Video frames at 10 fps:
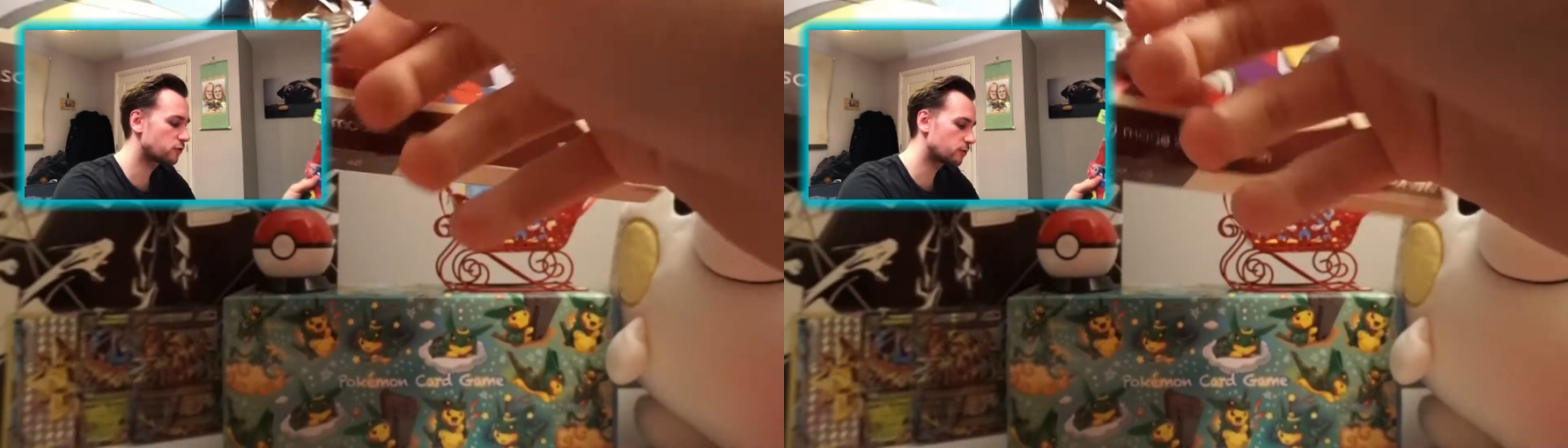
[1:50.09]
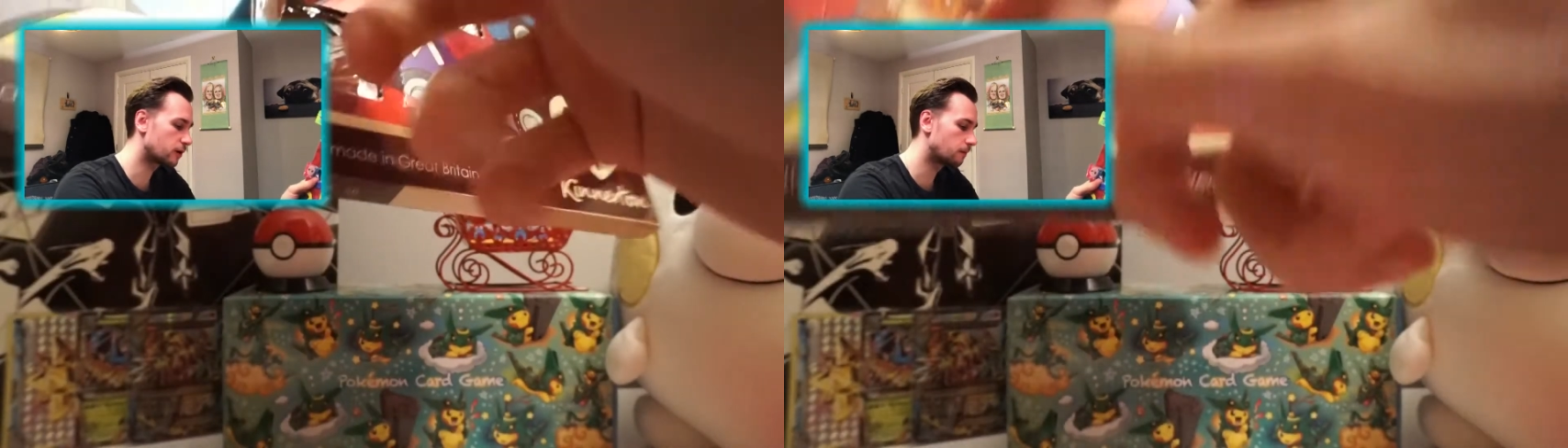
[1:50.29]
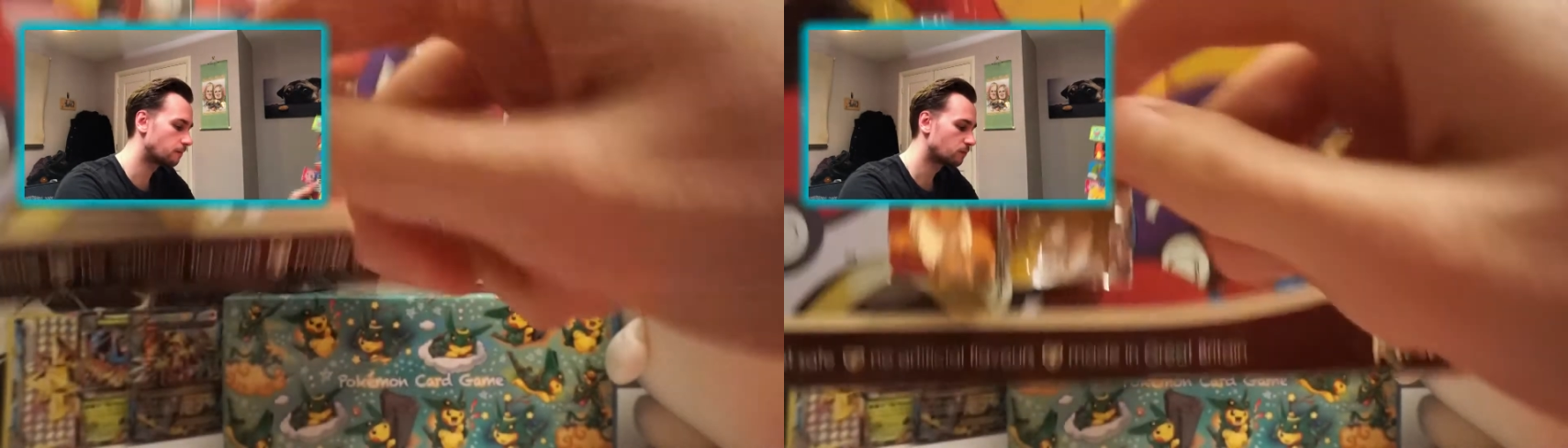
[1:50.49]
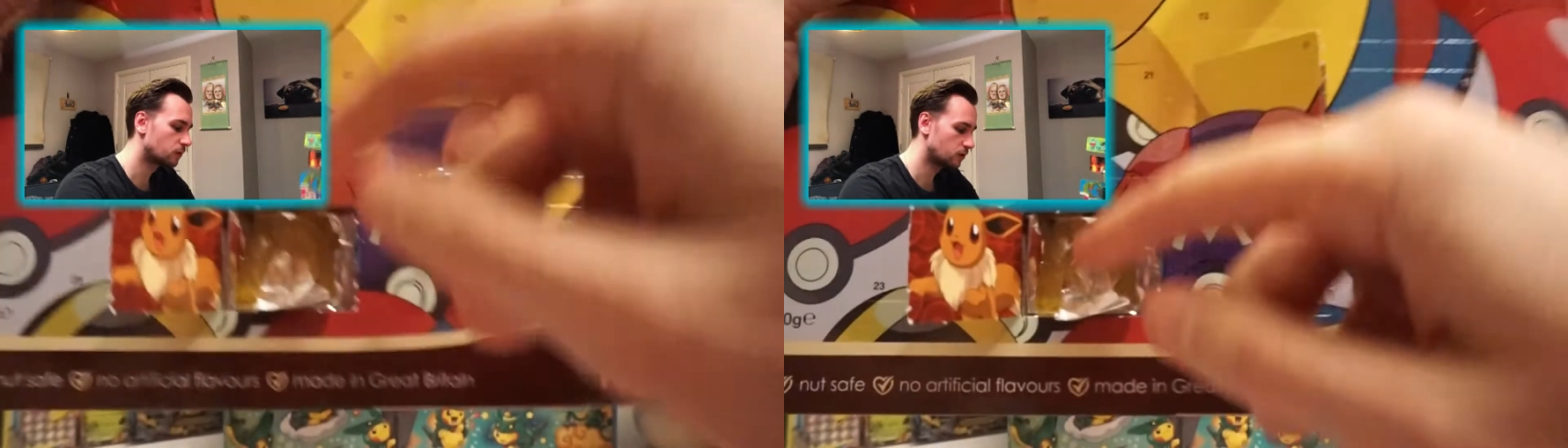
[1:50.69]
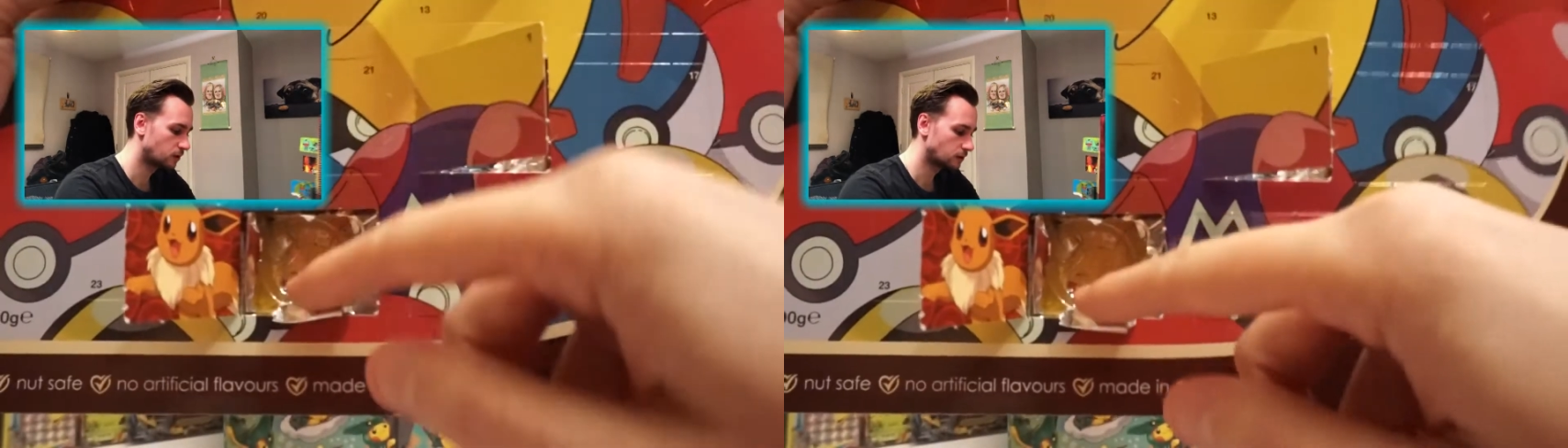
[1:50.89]
we've got.
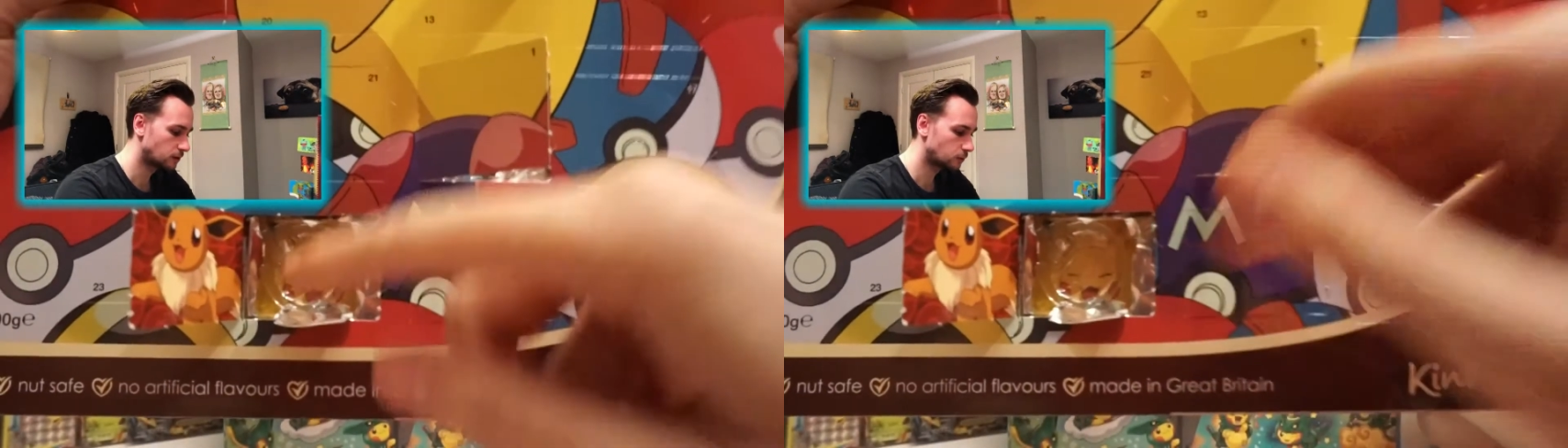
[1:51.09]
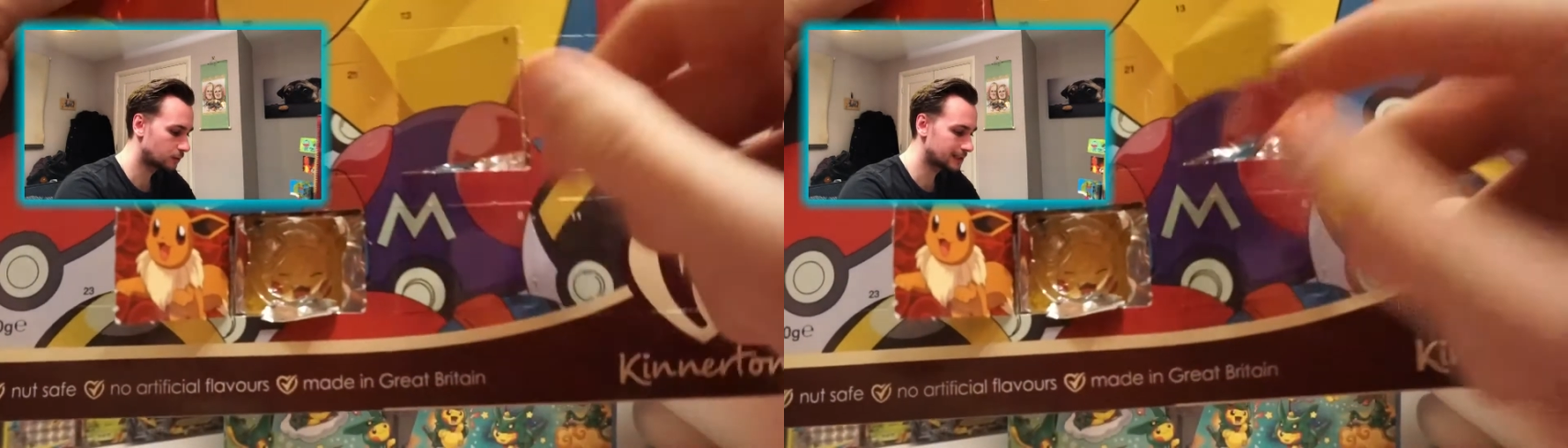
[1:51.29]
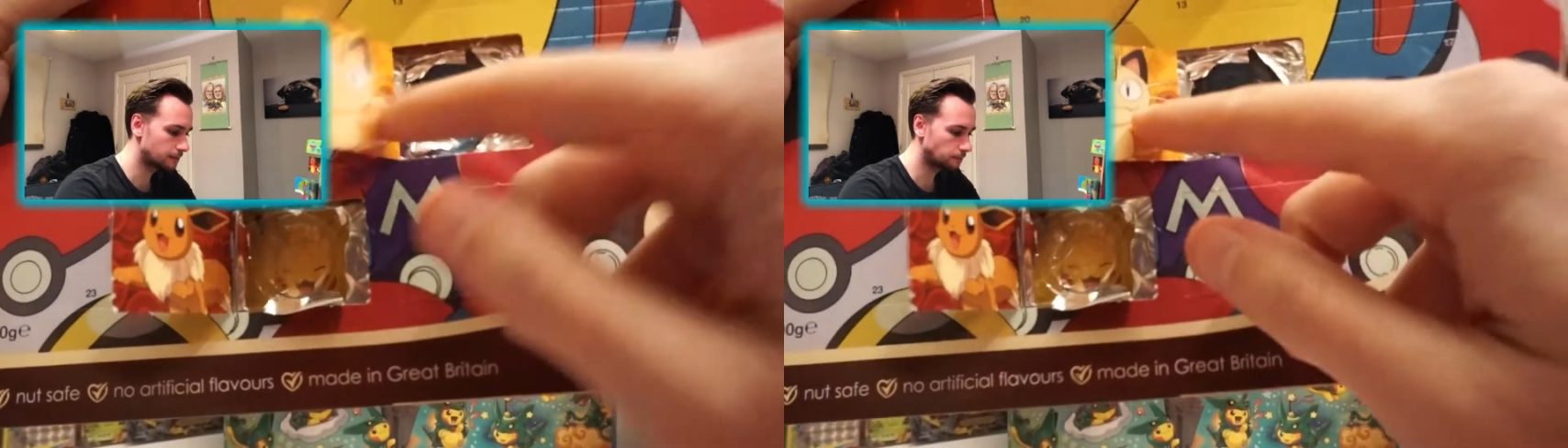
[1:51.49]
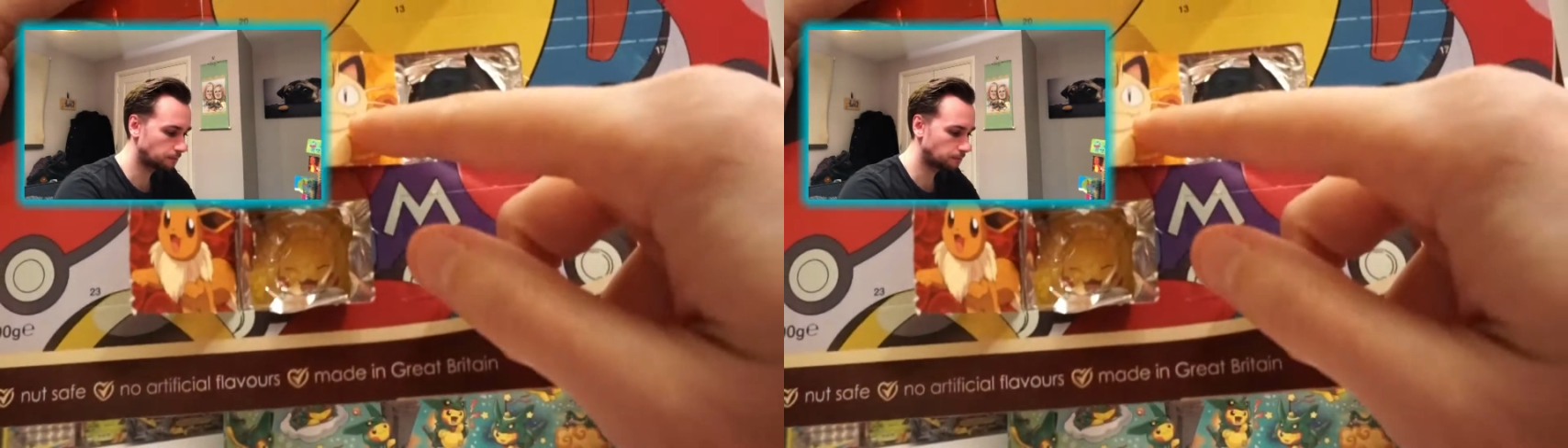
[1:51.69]
1,